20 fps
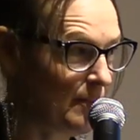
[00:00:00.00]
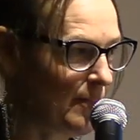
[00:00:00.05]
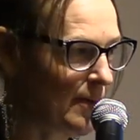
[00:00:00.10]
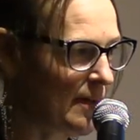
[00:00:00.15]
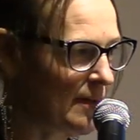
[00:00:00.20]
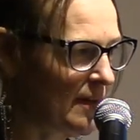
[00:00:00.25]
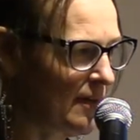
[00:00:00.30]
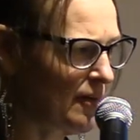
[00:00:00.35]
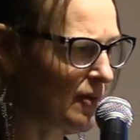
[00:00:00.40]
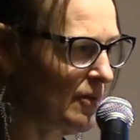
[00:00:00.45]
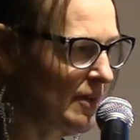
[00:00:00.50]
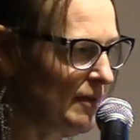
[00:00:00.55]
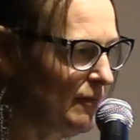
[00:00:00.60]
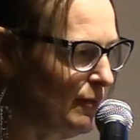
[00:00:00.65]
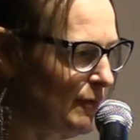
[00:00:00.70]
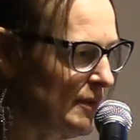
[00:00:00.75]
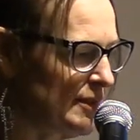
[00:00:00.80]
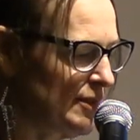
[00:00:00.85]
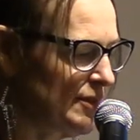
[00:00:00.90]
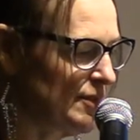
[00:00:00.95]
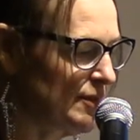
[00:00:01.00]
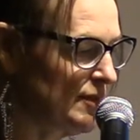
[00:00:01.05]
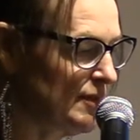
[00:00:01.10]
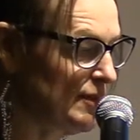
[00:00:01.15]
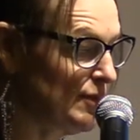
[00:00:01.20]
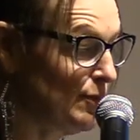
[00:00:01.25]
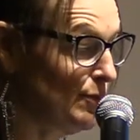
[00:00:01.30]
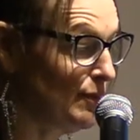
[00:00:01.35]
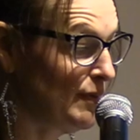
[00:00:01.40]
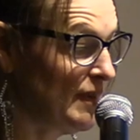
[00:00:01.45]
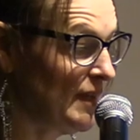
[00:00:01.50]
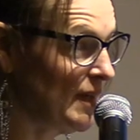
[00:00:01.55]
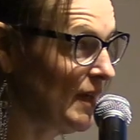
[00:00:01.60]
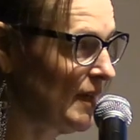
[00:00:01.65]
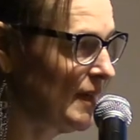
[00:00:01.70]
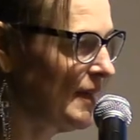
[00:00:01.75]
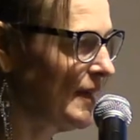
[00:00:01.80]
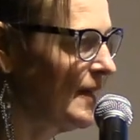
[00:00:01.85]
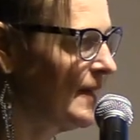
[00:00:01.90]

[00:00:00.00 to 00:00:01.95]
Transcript: But the grief was just too thick.